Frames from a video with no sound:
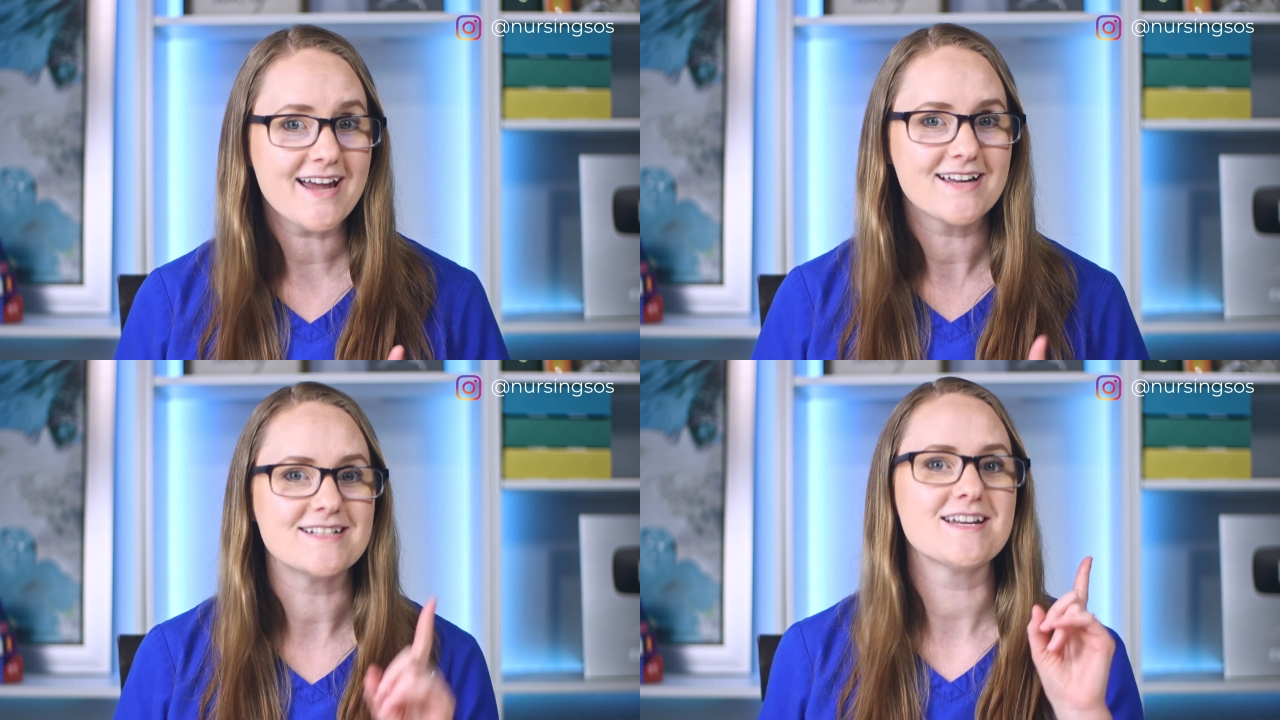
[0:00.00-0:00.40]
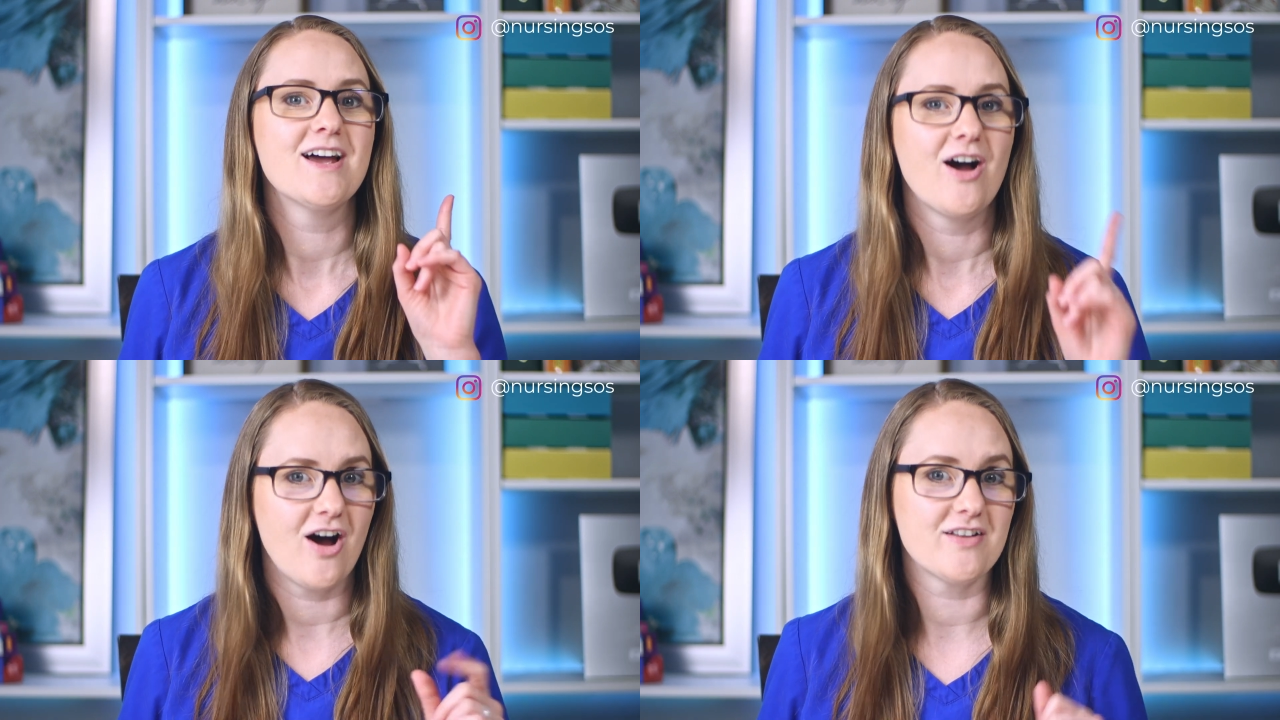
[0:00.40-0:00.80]
and
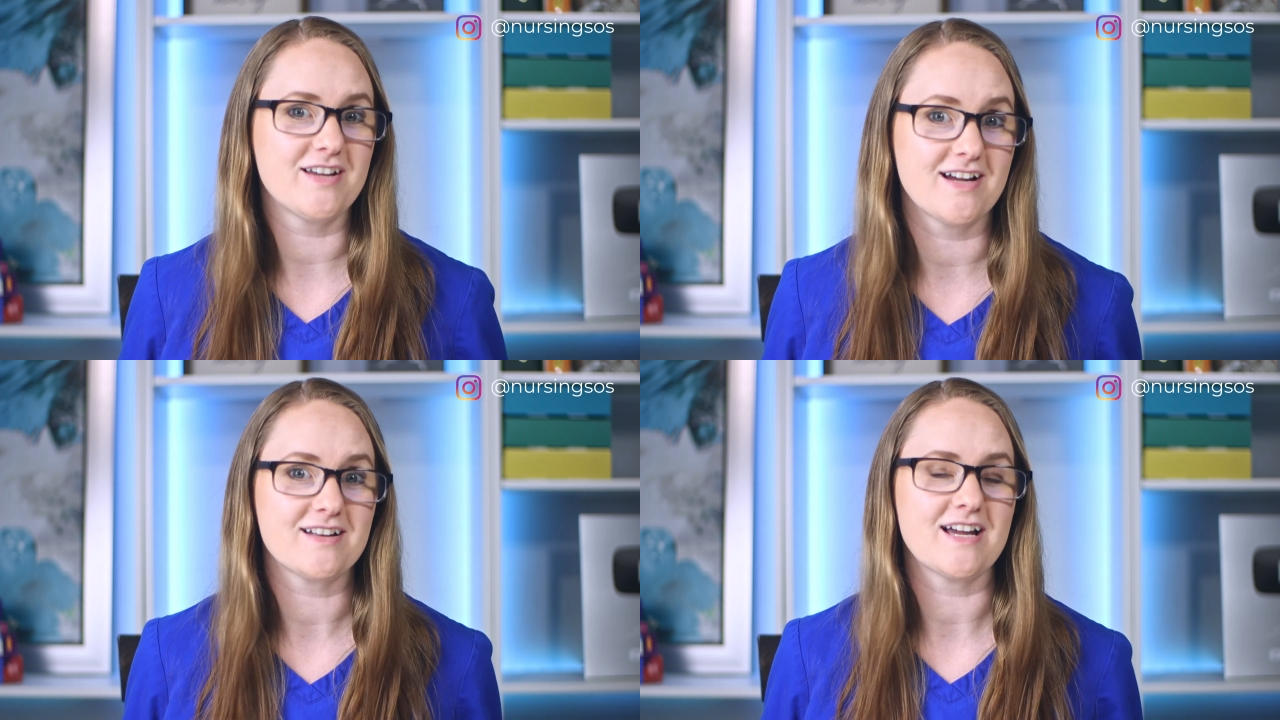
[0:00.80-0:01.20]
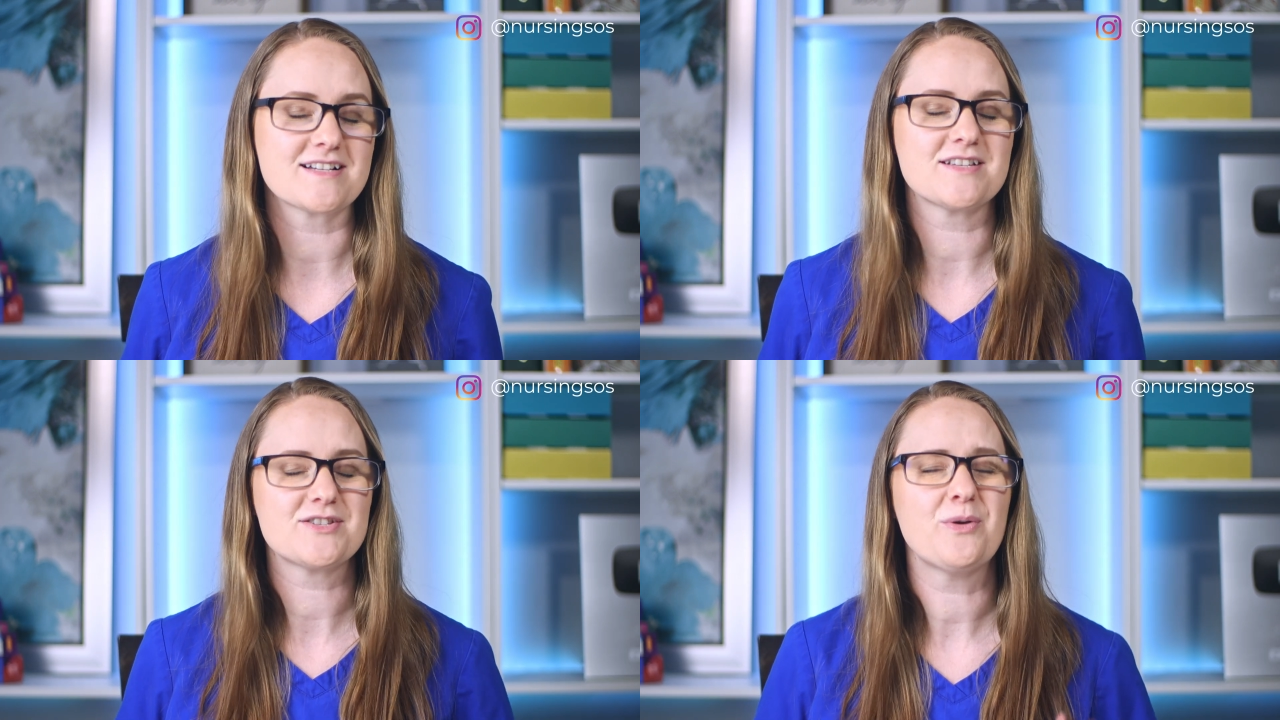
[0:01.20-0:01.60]
on the
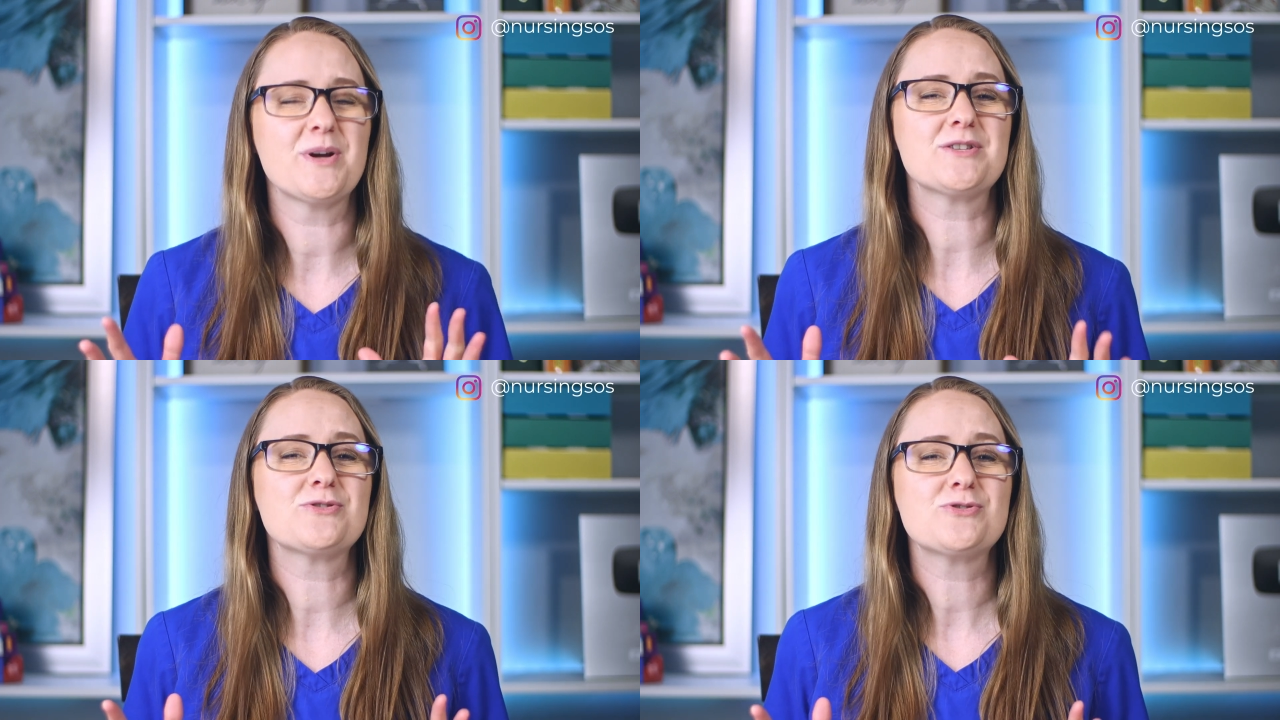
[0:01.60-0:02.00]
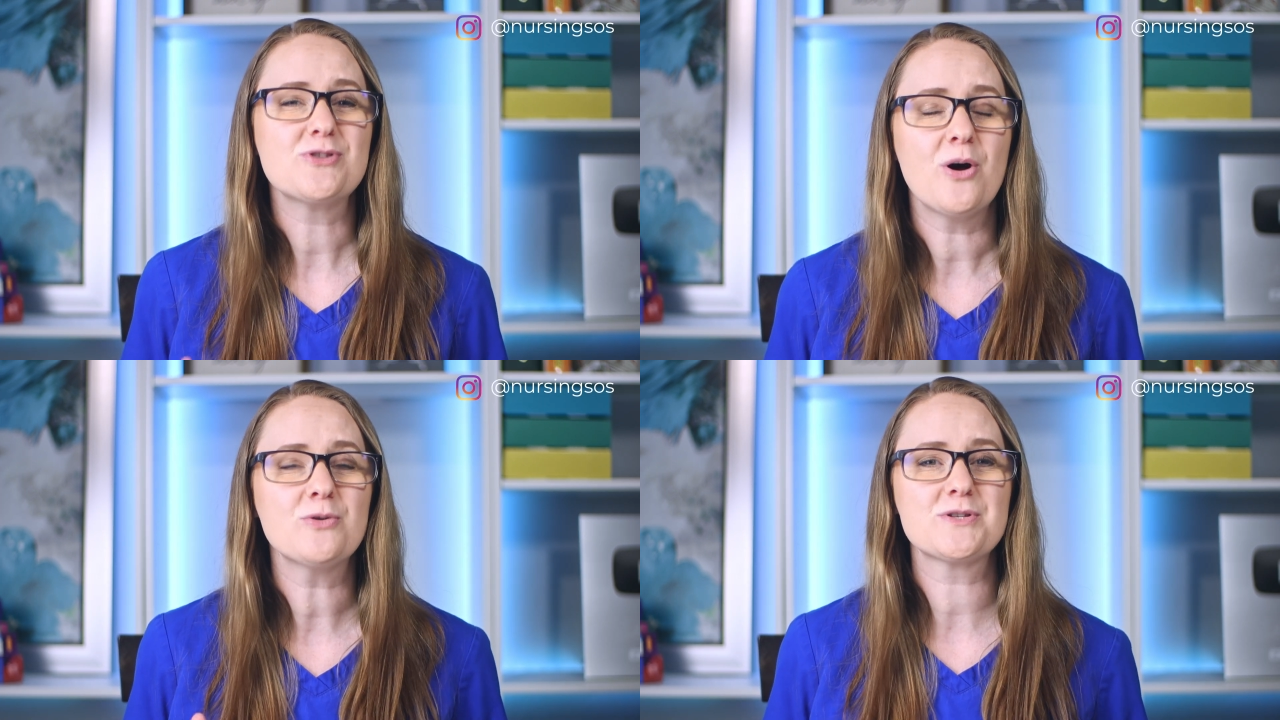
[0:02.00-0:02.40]
NCLEX, So it's so,